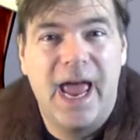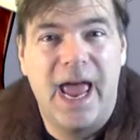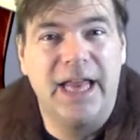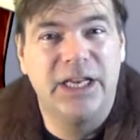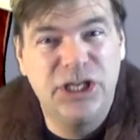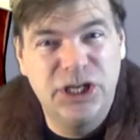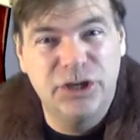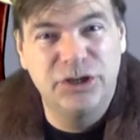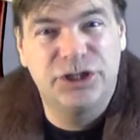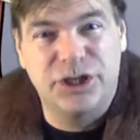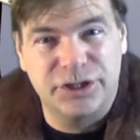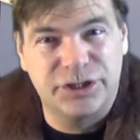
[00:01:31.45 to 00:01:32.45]
and
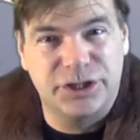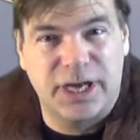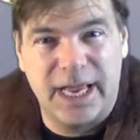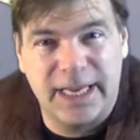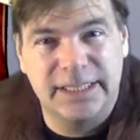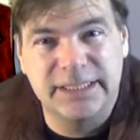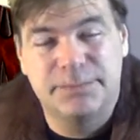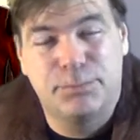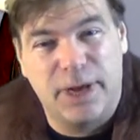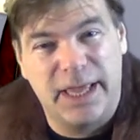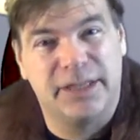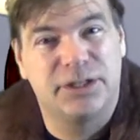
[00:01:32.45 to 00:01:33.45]
use your dragon's
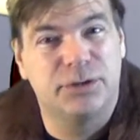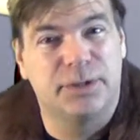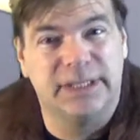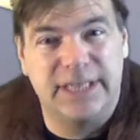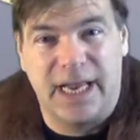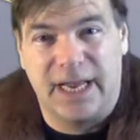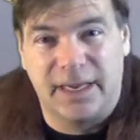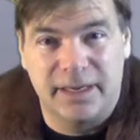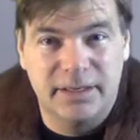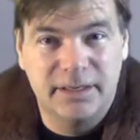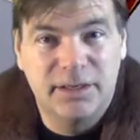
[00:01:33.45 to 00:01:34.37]
breath to attack.